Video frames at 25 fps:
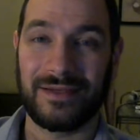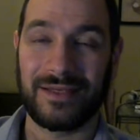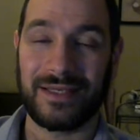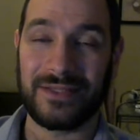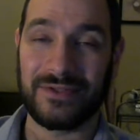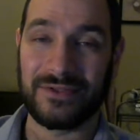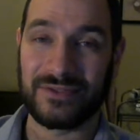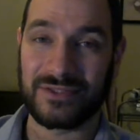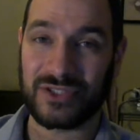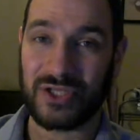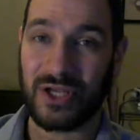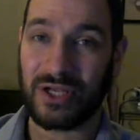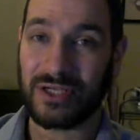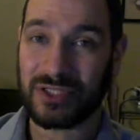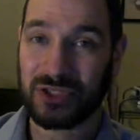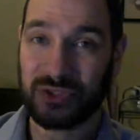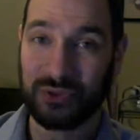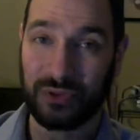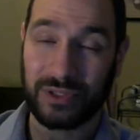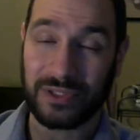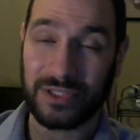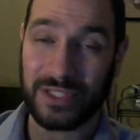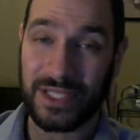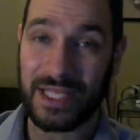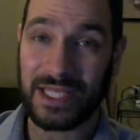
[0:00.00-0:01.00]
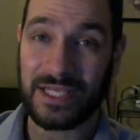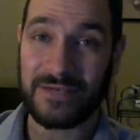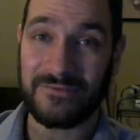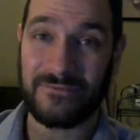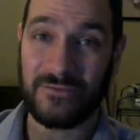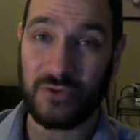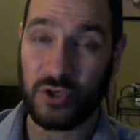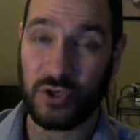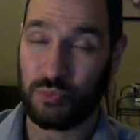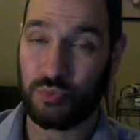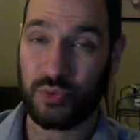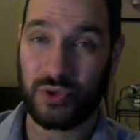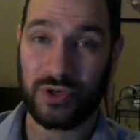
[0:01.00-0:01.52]
And there's also a link
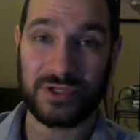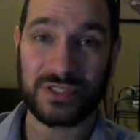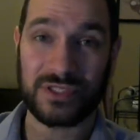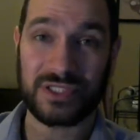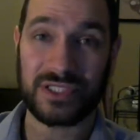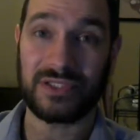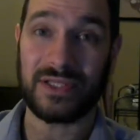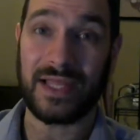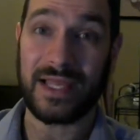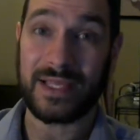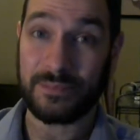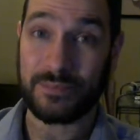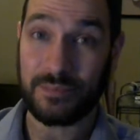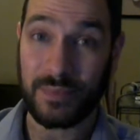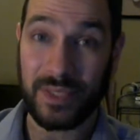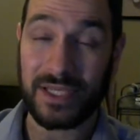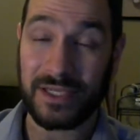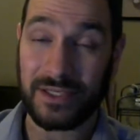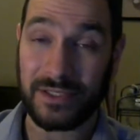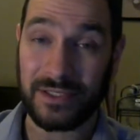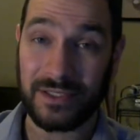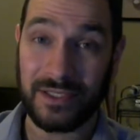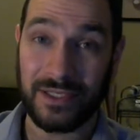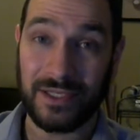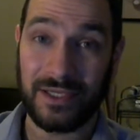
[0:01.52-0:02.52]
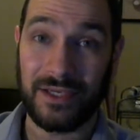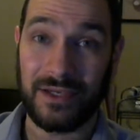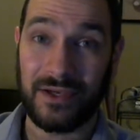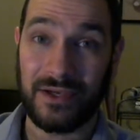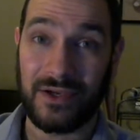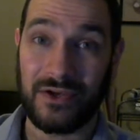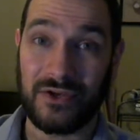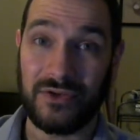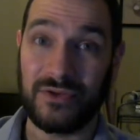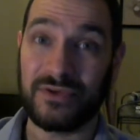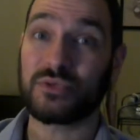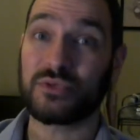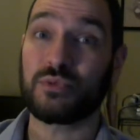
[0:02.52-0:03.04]
if you're a person like me,
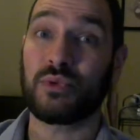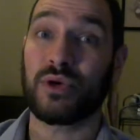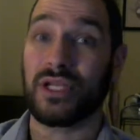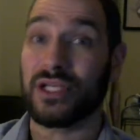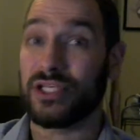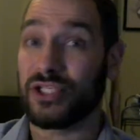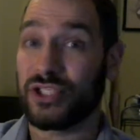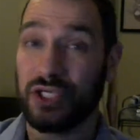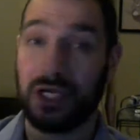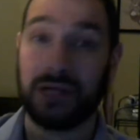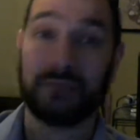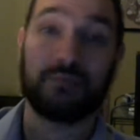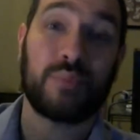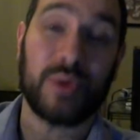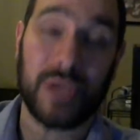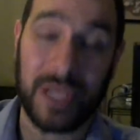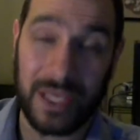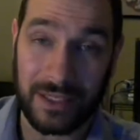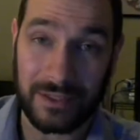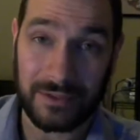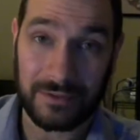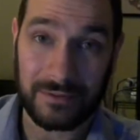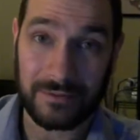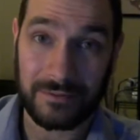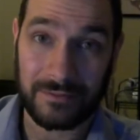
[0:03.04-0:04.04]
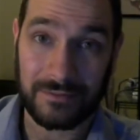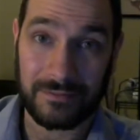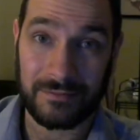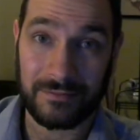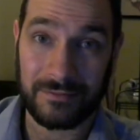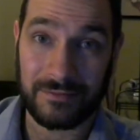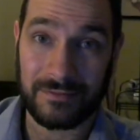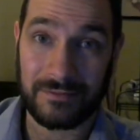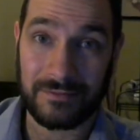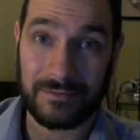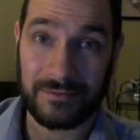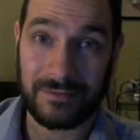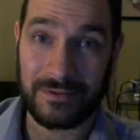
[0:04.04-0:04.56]
you just want to jump in,
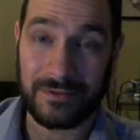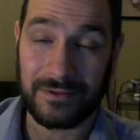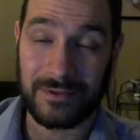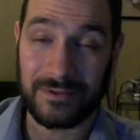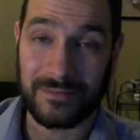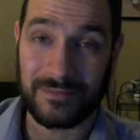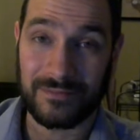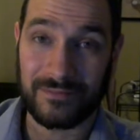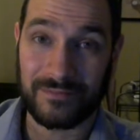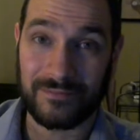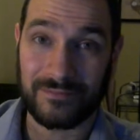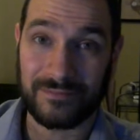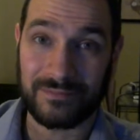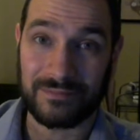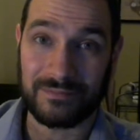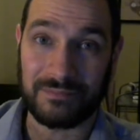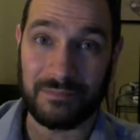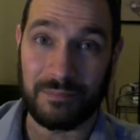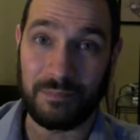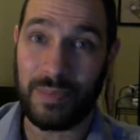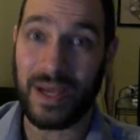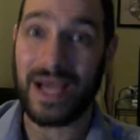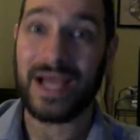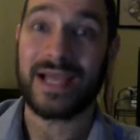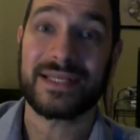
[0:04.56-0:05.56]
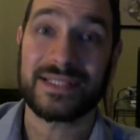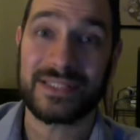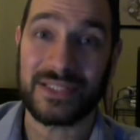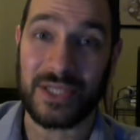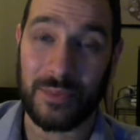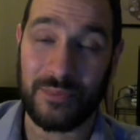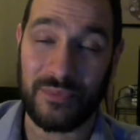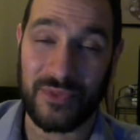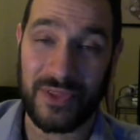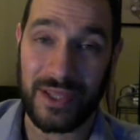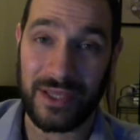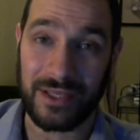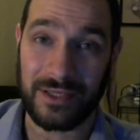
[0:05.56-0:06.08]
buy
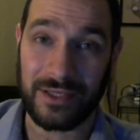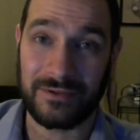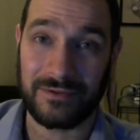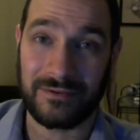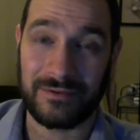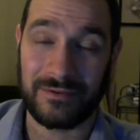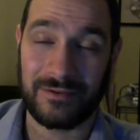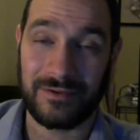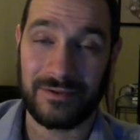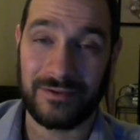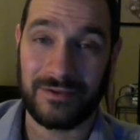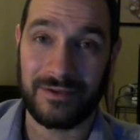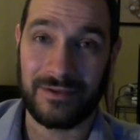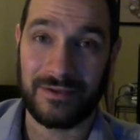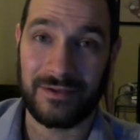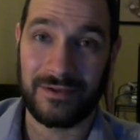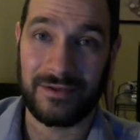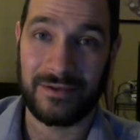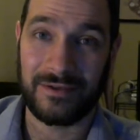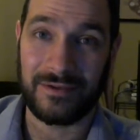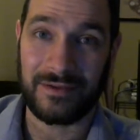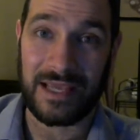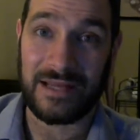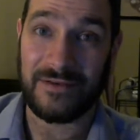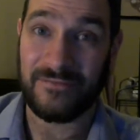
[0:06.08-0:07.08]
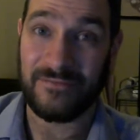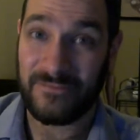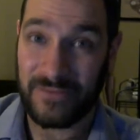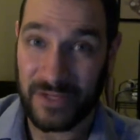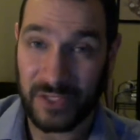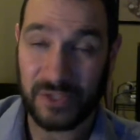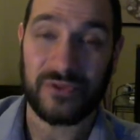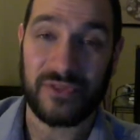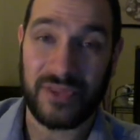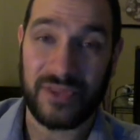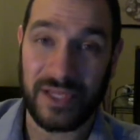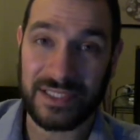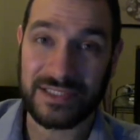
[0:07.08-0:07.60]
something, and
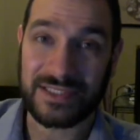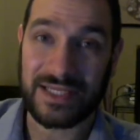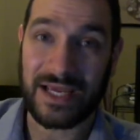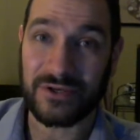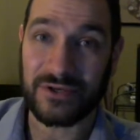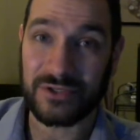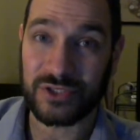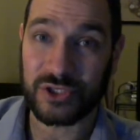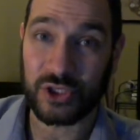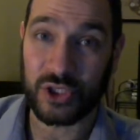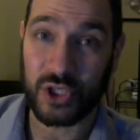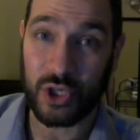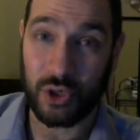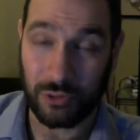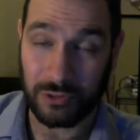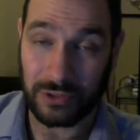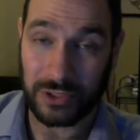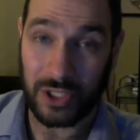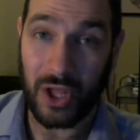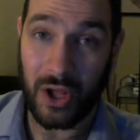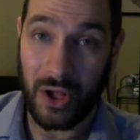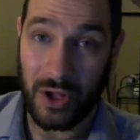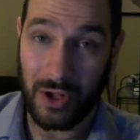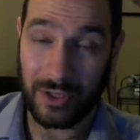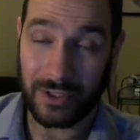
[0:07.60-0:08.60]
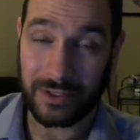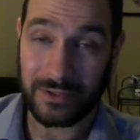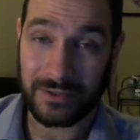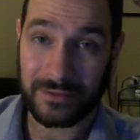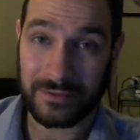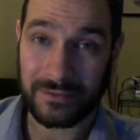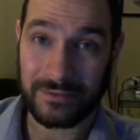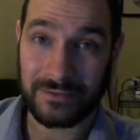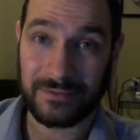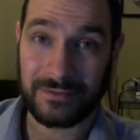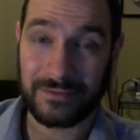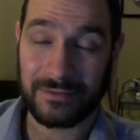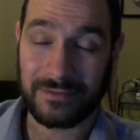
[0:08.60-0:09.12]
figure things out as you go along.
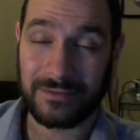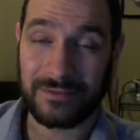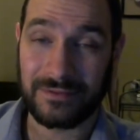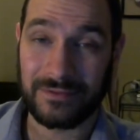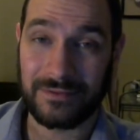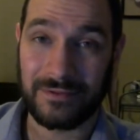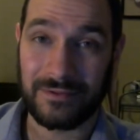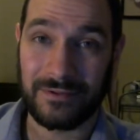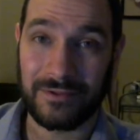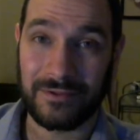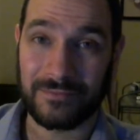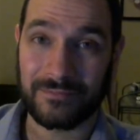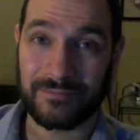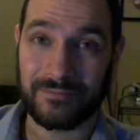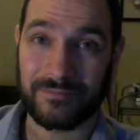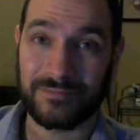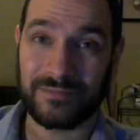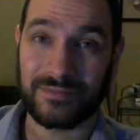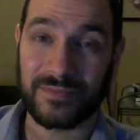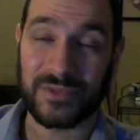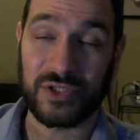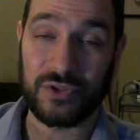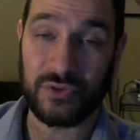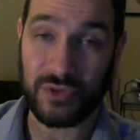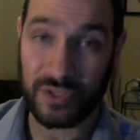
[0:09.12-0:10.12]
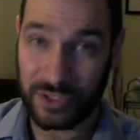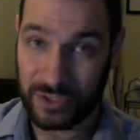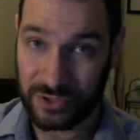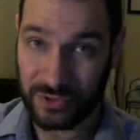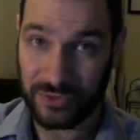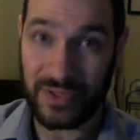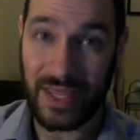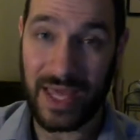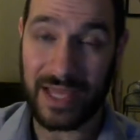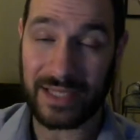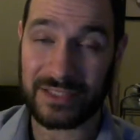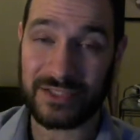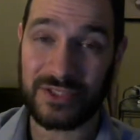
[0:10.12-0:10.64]
You can
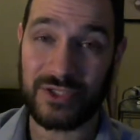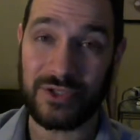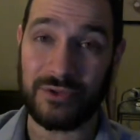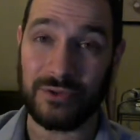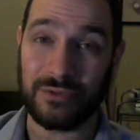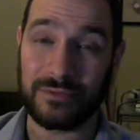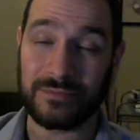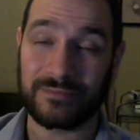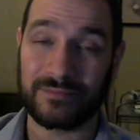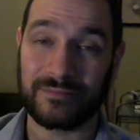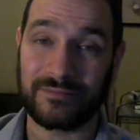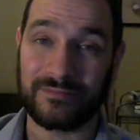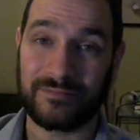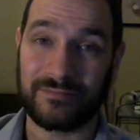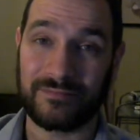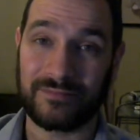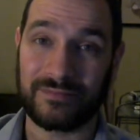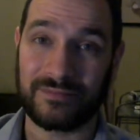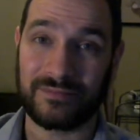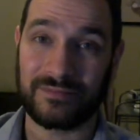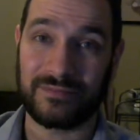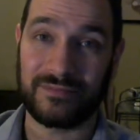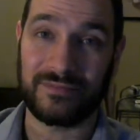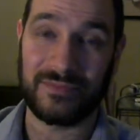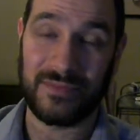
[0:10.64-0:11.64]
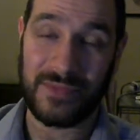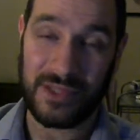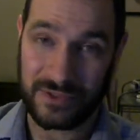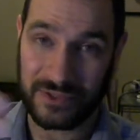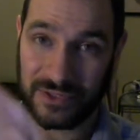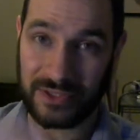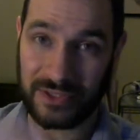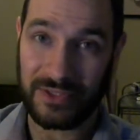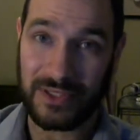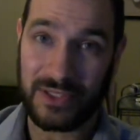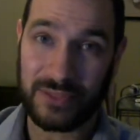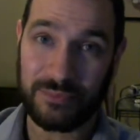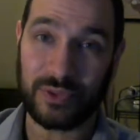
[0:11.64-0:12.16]
do that too. There's
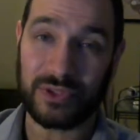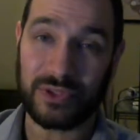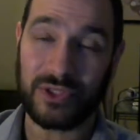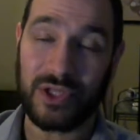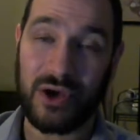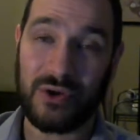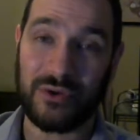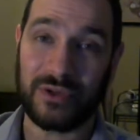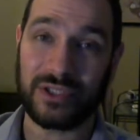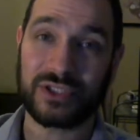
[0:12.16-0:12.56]
a link below.